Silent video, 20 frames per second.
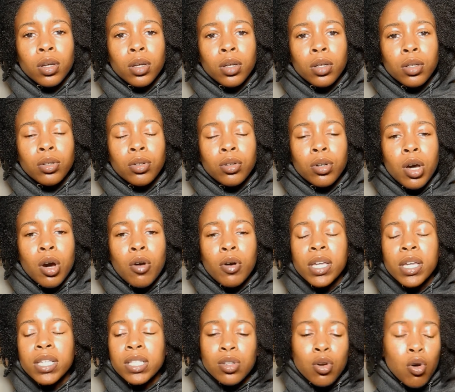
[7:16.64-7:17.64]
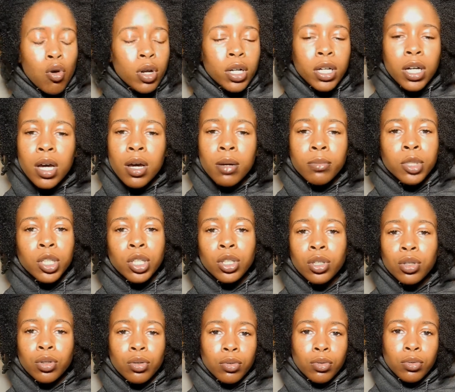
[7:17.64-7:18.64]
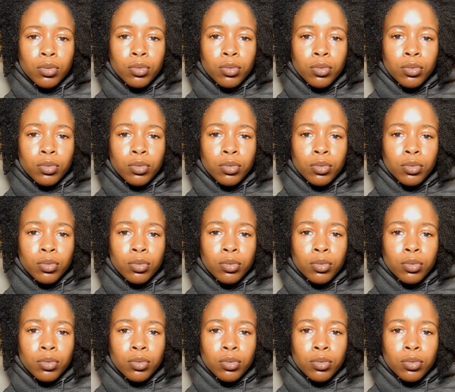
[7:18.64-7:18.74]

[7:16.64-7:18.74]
You know, it's going to come to you.